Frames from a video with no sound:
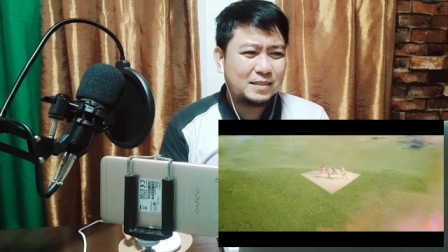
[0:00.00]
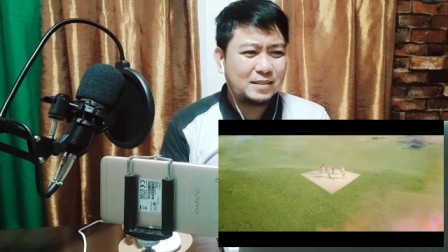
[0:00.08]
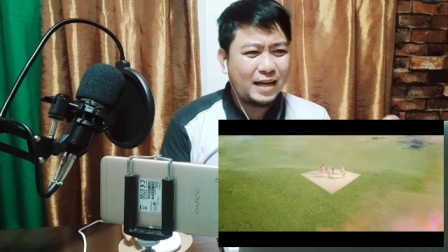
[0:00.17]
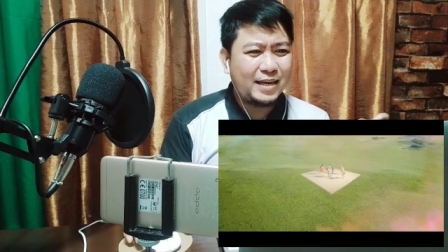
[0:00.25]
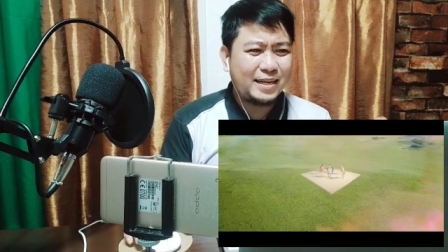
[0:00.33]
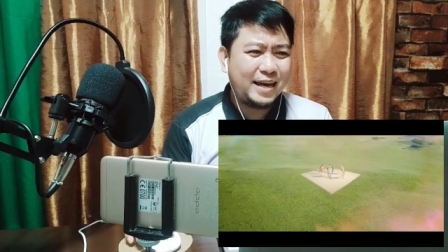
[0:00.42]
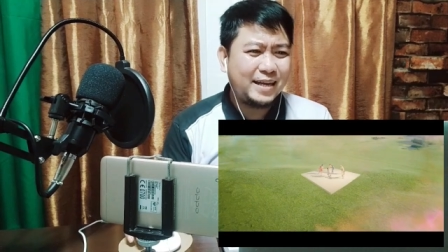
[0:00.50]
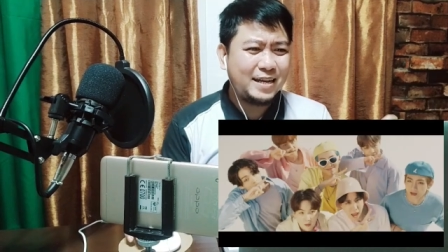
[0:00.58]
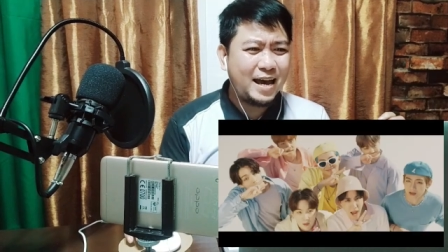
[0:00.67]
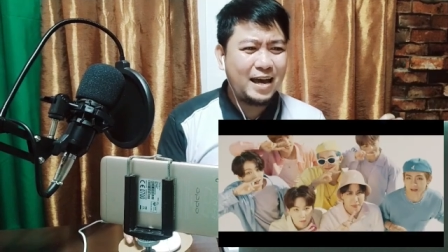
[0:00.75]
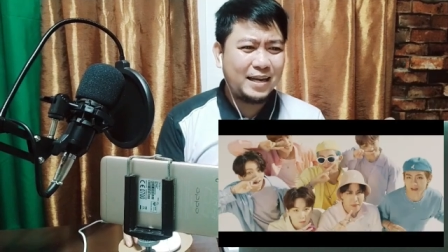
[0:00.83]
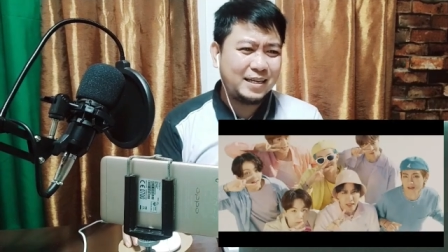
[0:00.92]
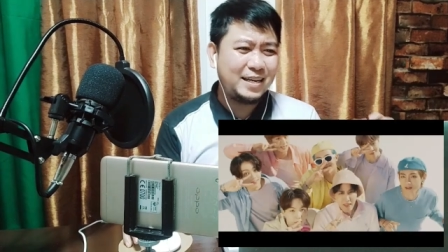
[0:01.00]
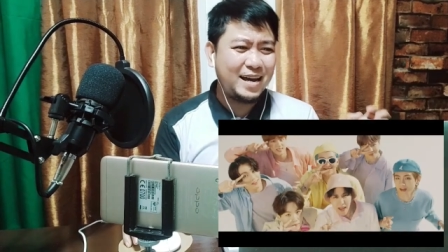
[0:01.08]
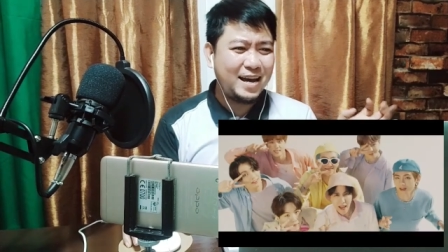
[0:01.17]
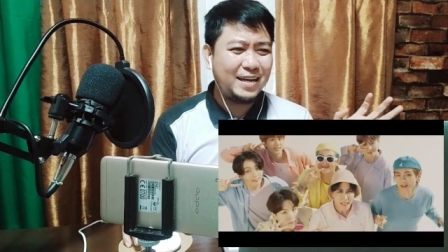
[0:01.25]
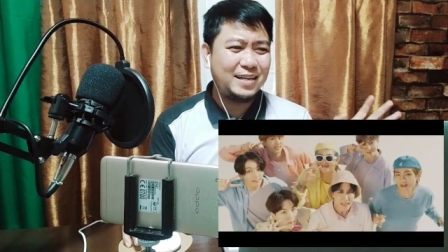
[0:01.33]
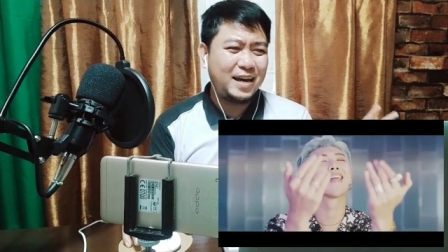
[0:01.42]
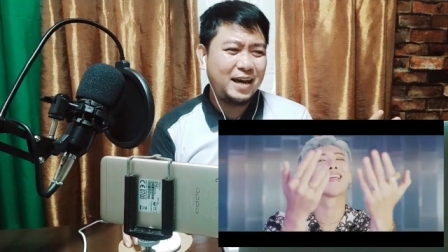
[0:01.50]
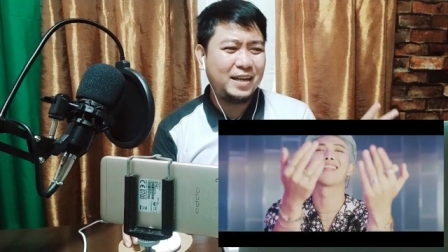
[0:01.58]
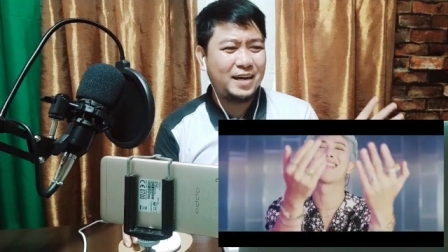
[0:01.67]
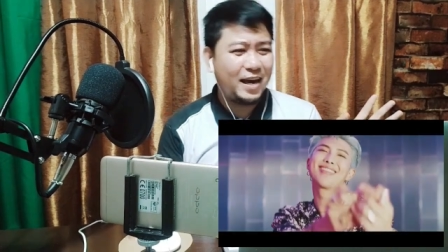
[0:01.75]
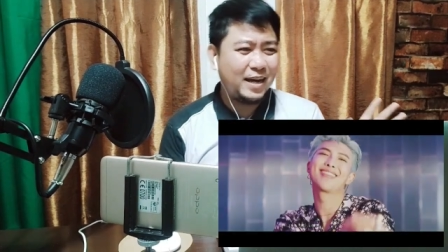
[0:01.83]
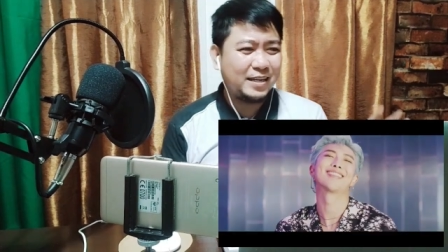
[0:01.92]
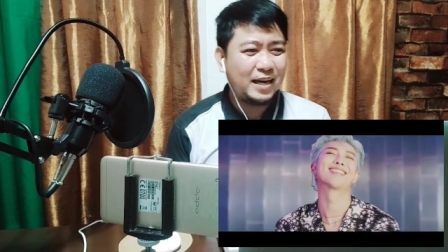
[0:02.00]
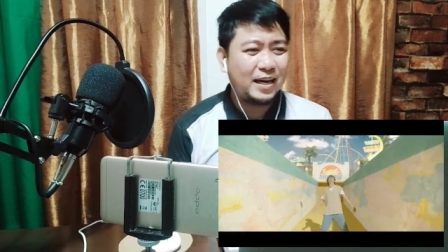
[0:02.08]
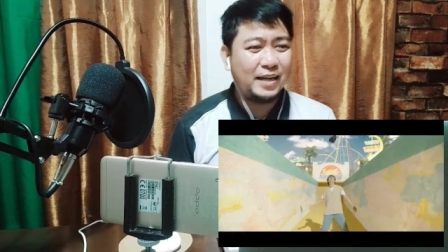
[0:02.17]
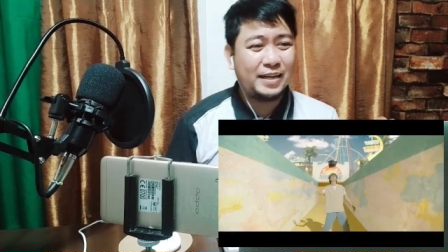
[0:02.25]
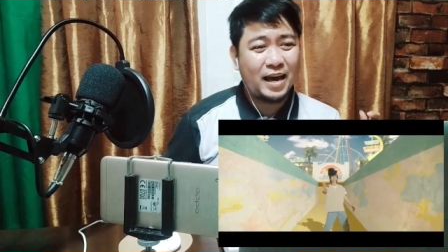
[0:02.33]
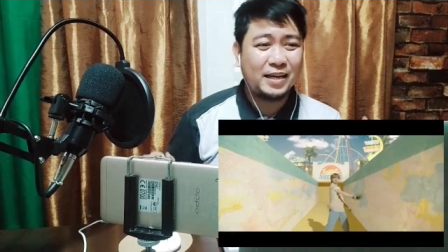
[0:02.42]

Na na na na na na na na